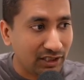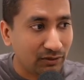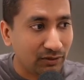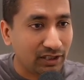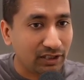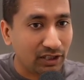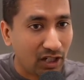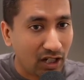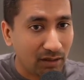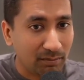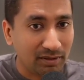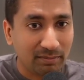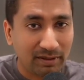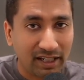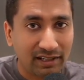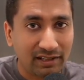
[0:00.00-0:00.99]
you can
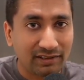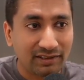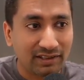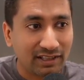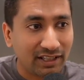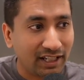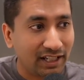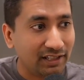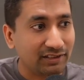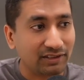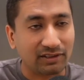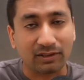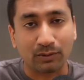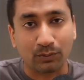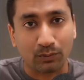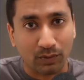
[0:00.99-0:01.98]
copy paste and it's
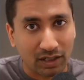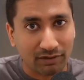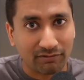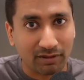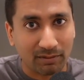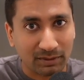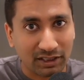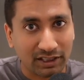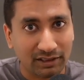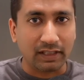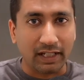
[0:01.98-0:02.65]
going to run from there.